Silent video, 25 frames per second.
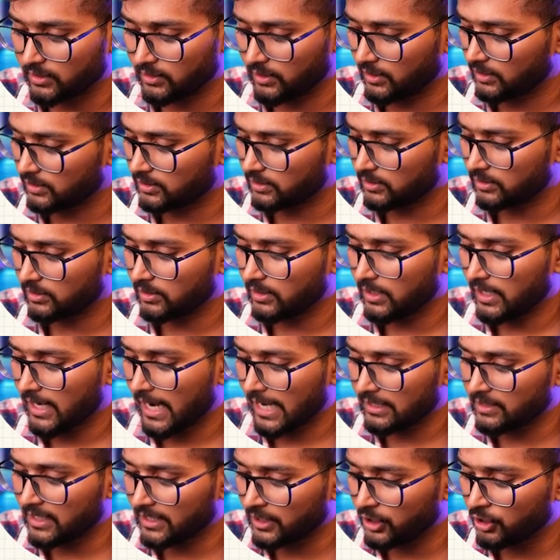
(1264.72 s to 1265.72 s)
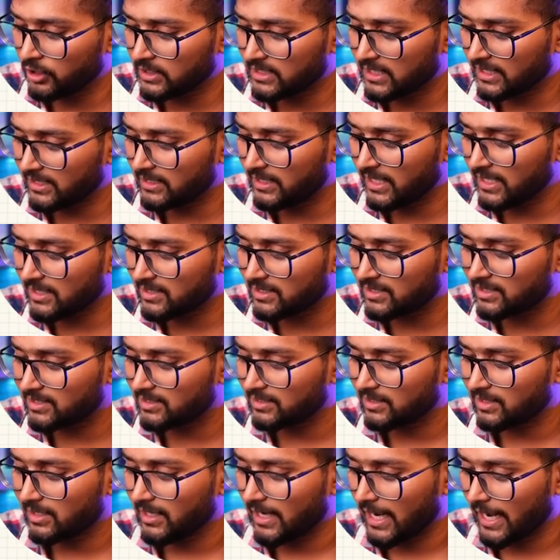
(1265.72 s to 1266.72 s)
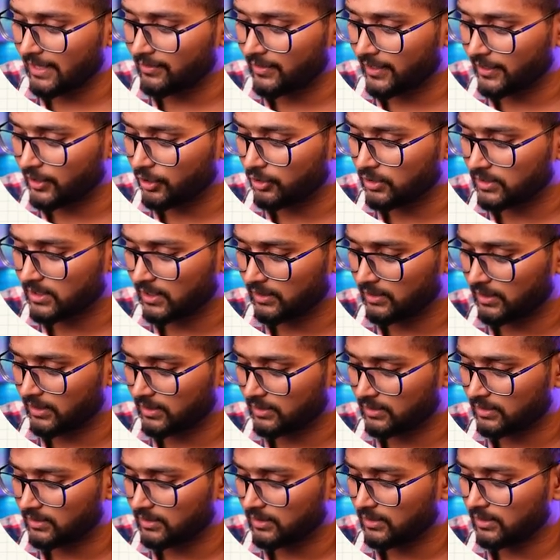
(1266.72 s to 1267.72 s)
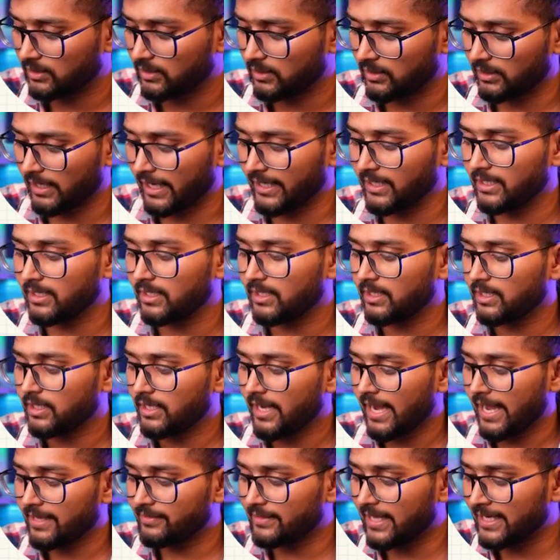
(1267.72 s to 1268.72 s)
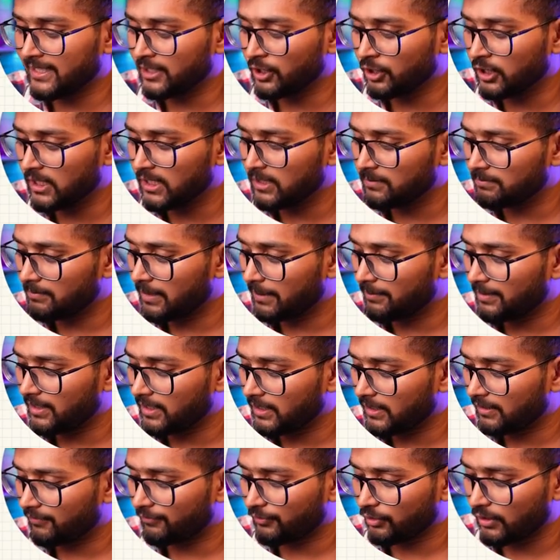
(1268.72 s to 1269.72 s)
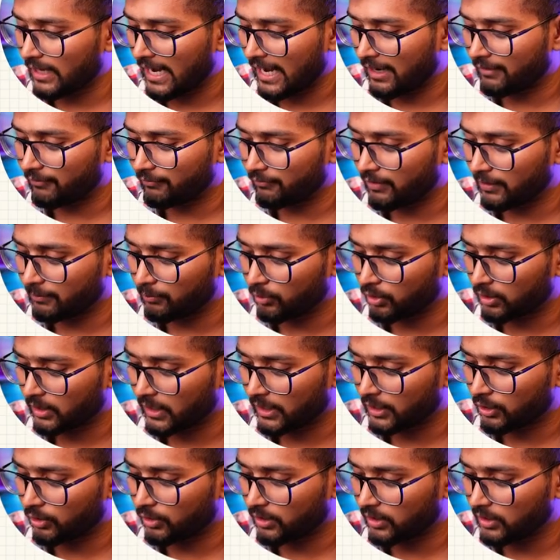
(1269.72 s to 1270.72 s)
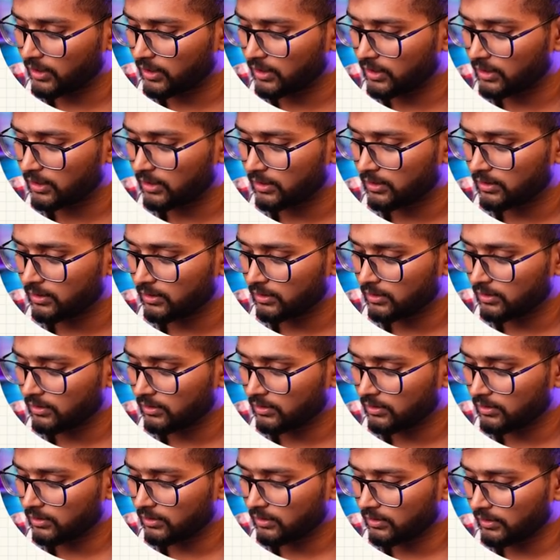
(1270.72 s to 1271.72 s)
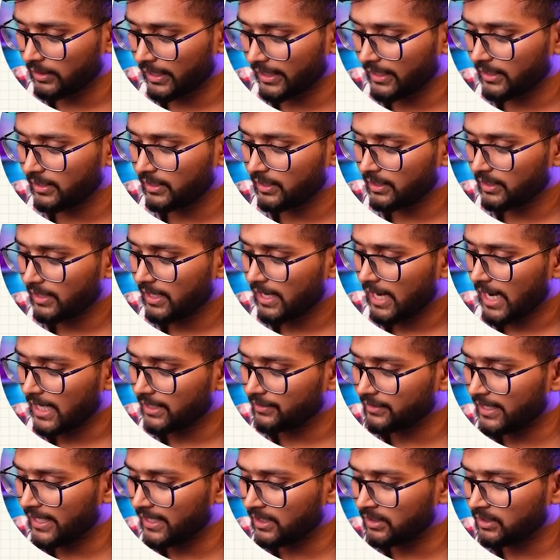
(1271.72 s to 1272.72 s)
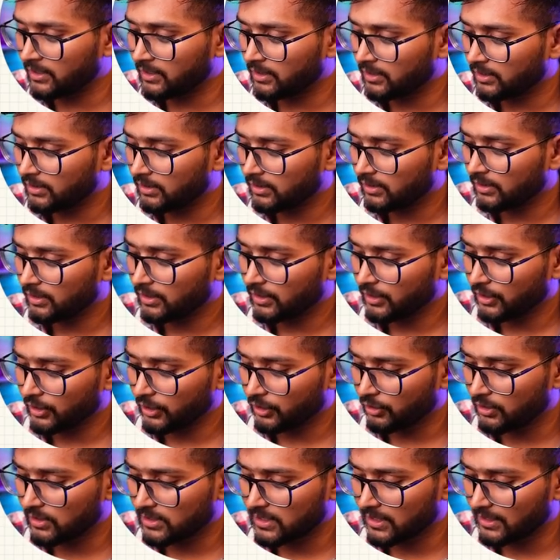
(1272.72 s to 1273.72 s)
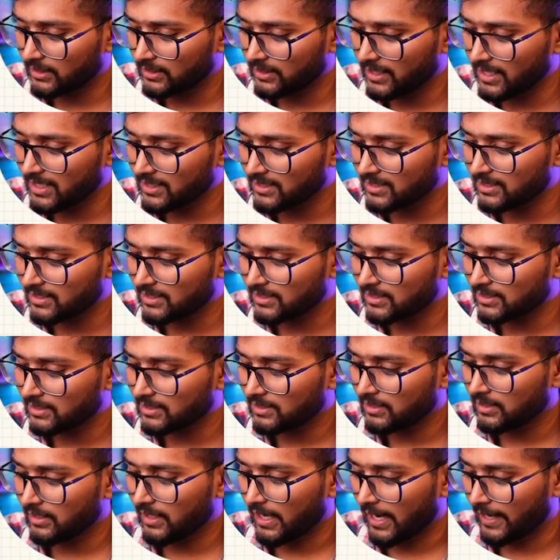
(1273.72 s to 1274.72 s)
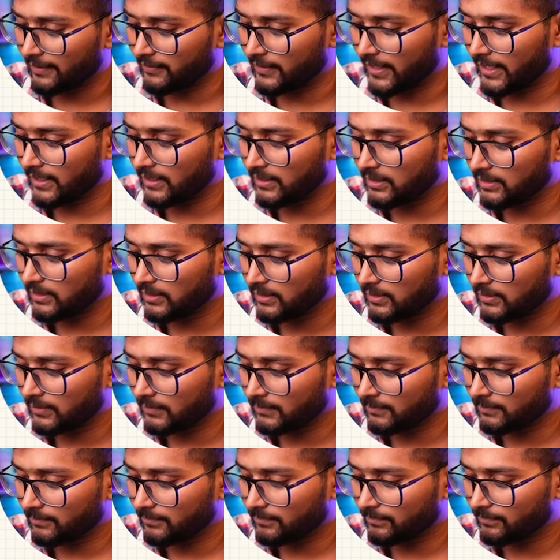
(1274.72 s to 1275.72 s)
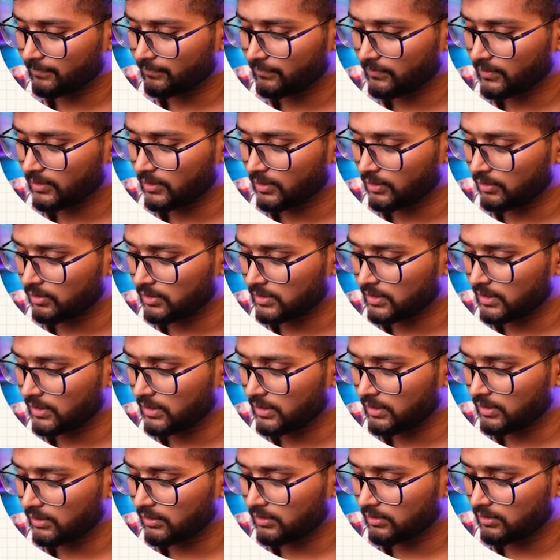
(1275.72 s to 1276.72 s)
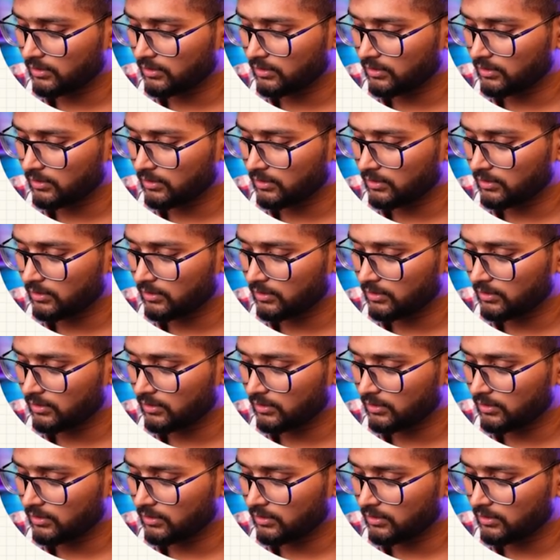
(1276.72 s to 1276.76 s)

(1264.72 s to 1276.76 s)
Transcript: this, and then you'll see this, and then you'll see this, right? And then maybe if you have one more cut over here, right? And then you'll see this, and then you'll see